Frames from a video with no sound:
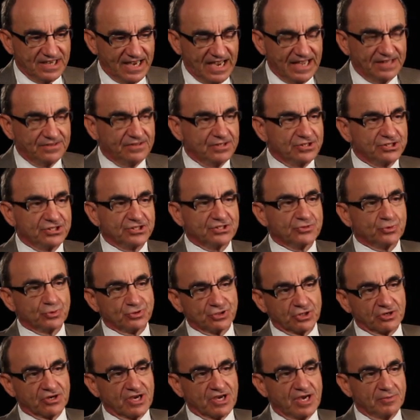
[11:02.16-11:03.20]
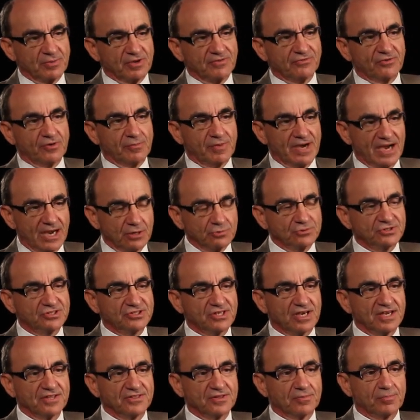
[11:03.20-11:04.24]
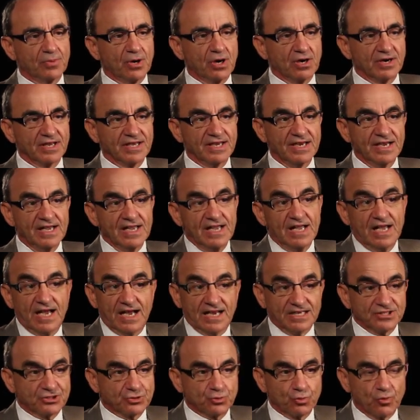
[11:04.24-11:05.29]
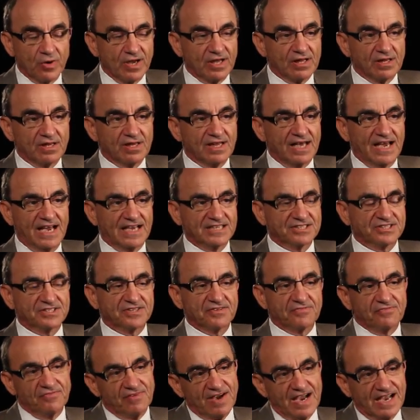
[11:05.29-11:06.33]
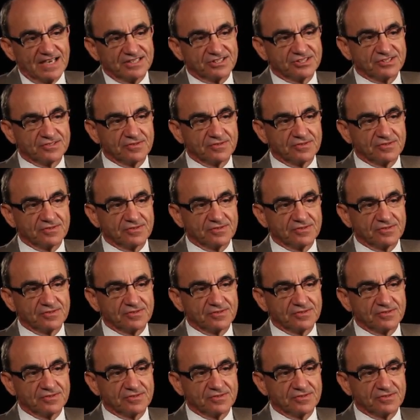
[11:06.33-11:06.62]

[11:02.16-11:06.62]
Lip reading: antigens which are coming from outside the body, as well as the vast